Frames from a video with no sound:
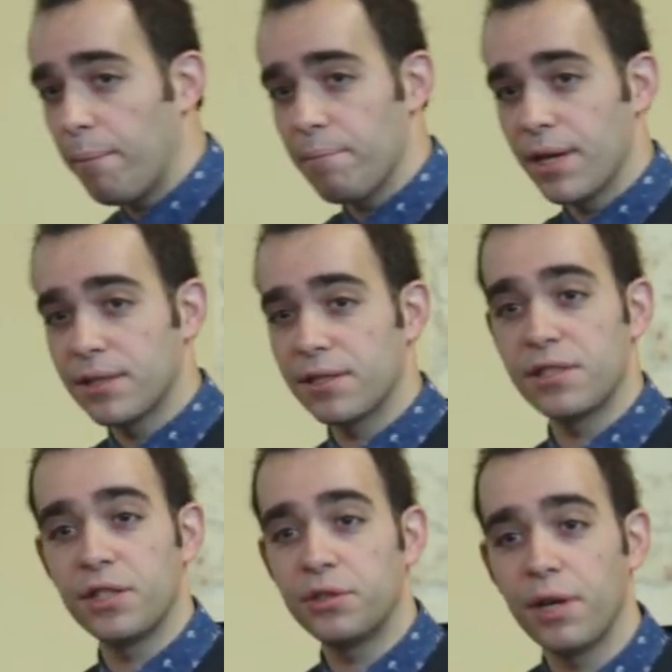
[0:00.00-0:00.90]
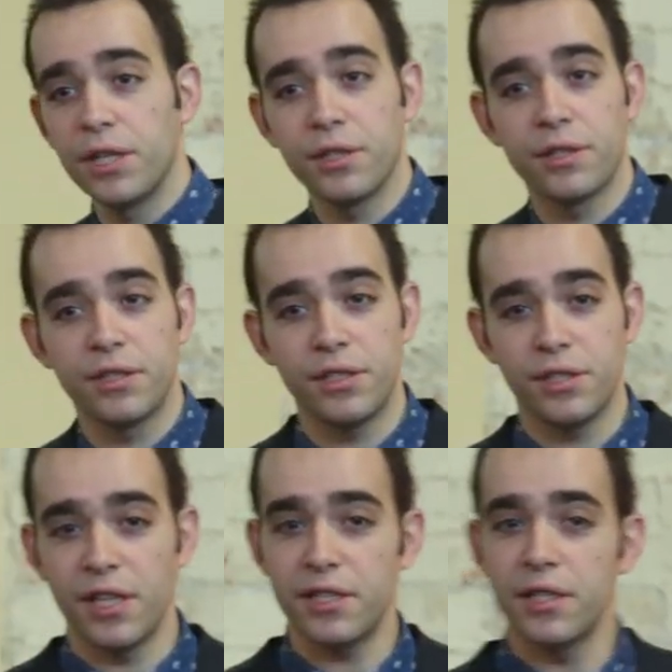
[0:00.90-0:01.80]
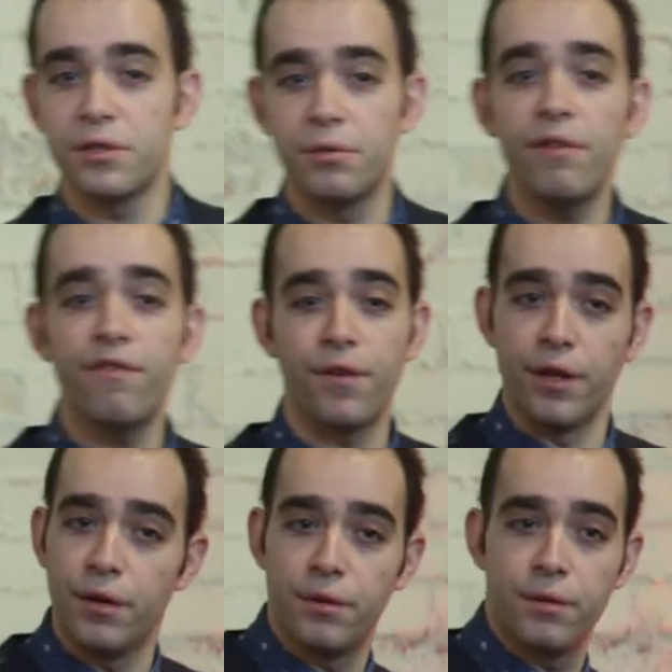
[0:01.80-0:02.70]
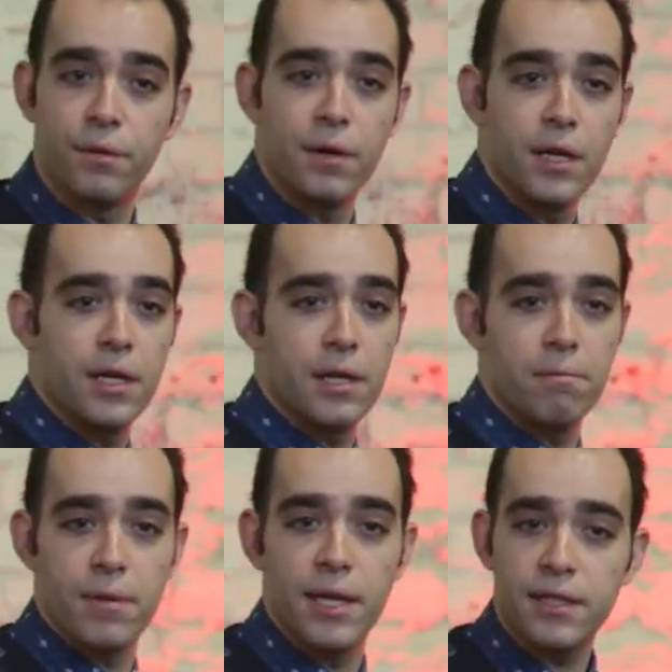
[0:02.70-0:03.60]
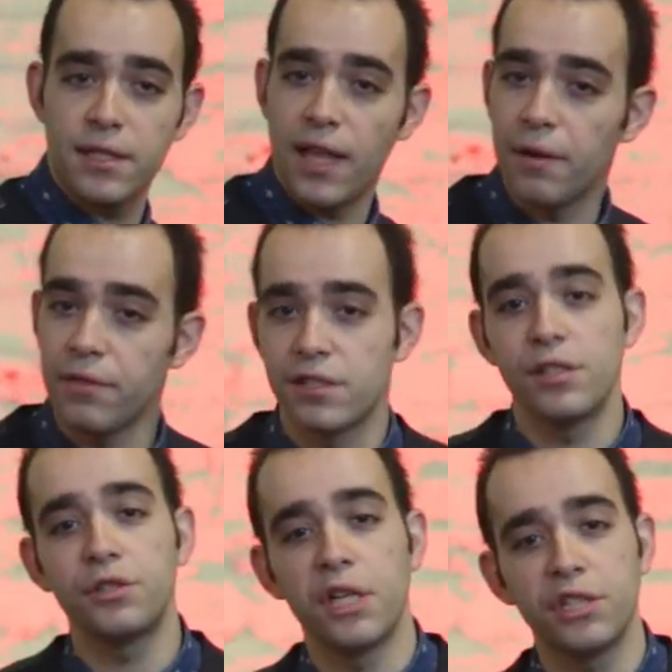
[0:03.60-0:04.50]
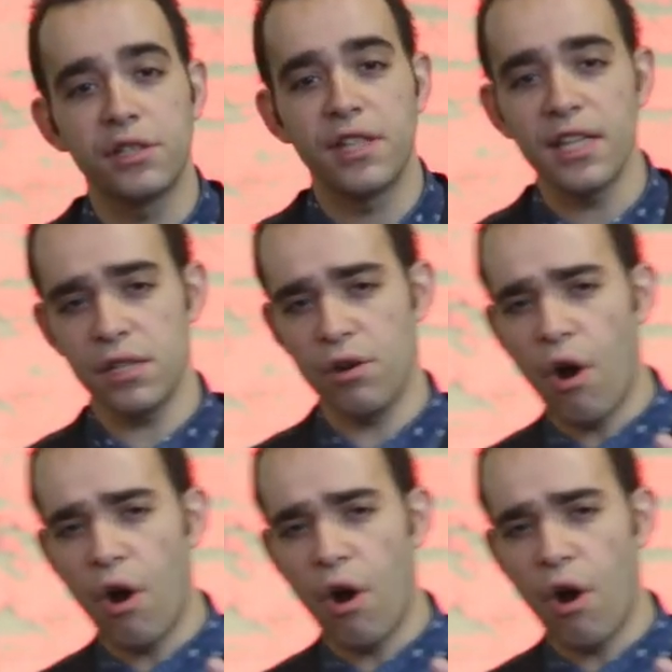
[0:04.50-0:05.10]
that means the situation just doesn't do it for you. It means that the situation doesn't